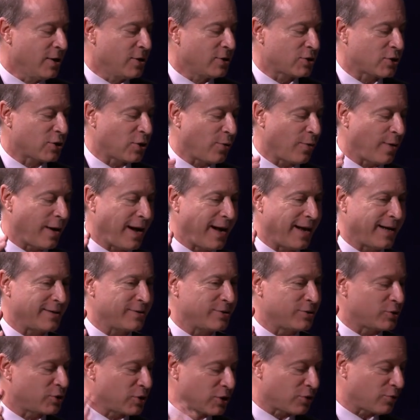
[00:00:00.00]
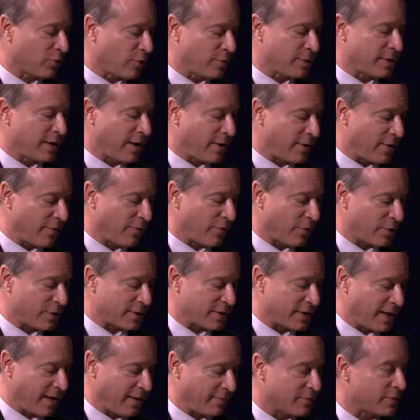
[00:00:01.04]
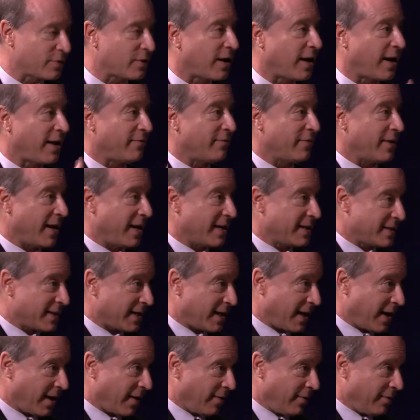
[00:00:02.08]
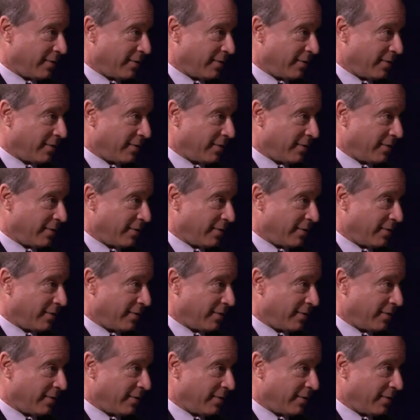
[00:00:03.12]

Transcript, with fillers: so I just wrote down your first names. I have Nancy here.